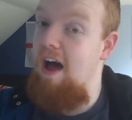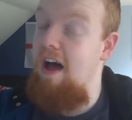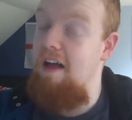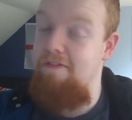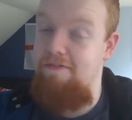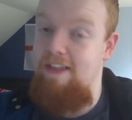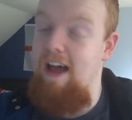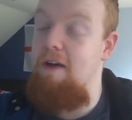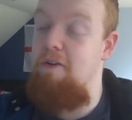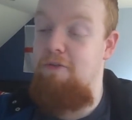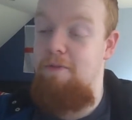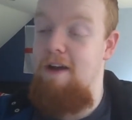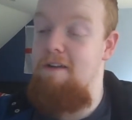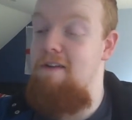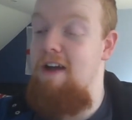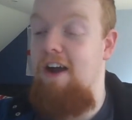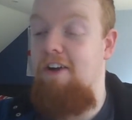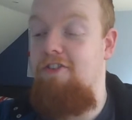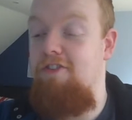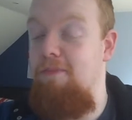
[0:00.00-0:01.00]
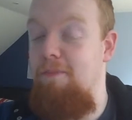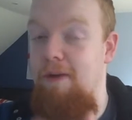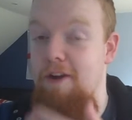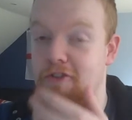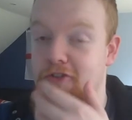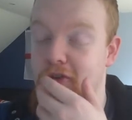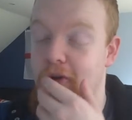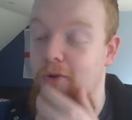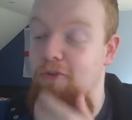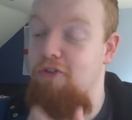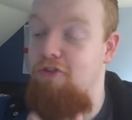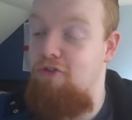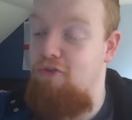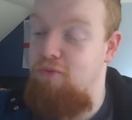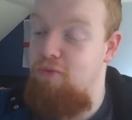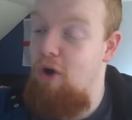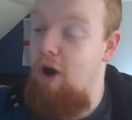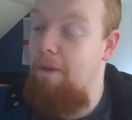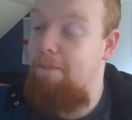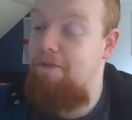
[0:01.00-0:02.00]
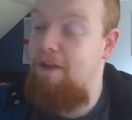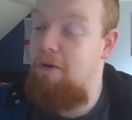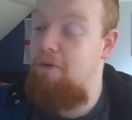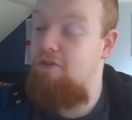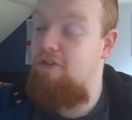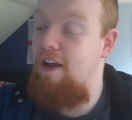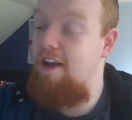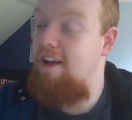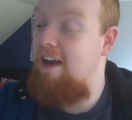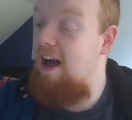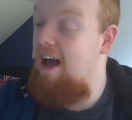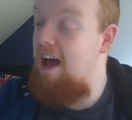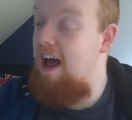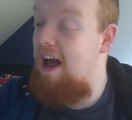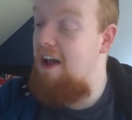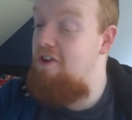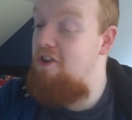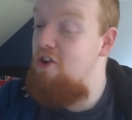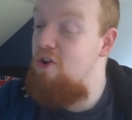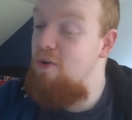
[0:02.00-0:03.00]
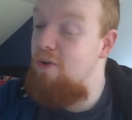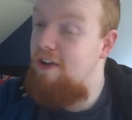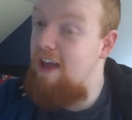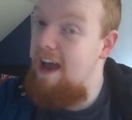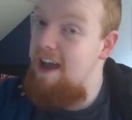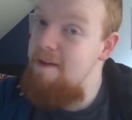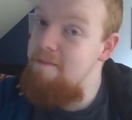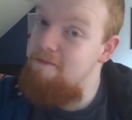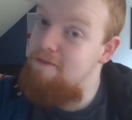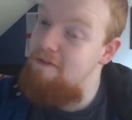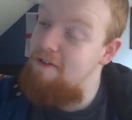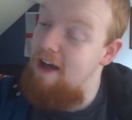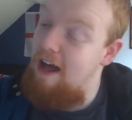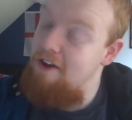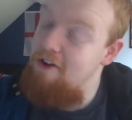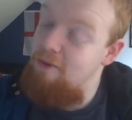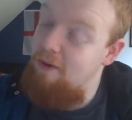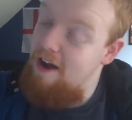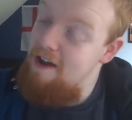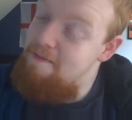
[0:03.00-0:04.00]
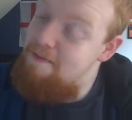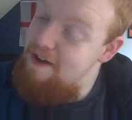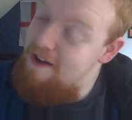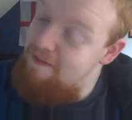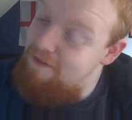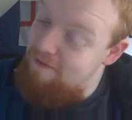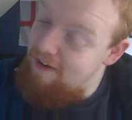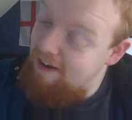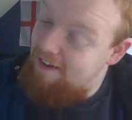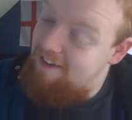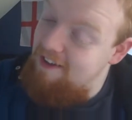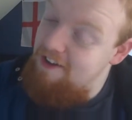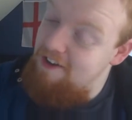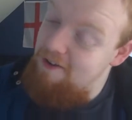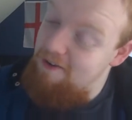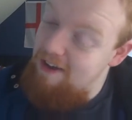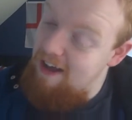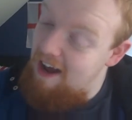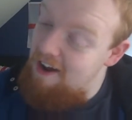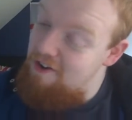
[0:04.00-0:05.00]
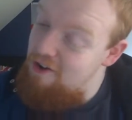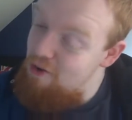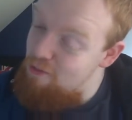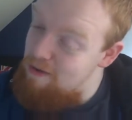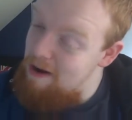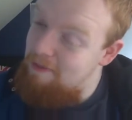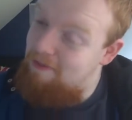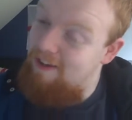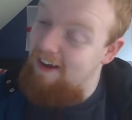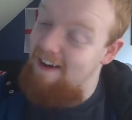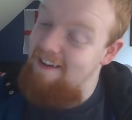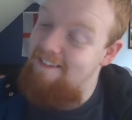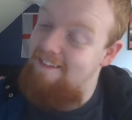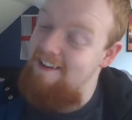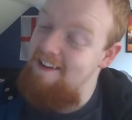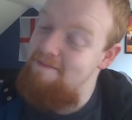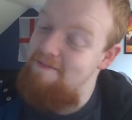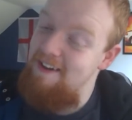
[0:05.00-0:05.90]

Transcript: that was my reaction. My jaw just dropped. I was like, a new game, from, a new IP Vector Unit, a new Riptide GP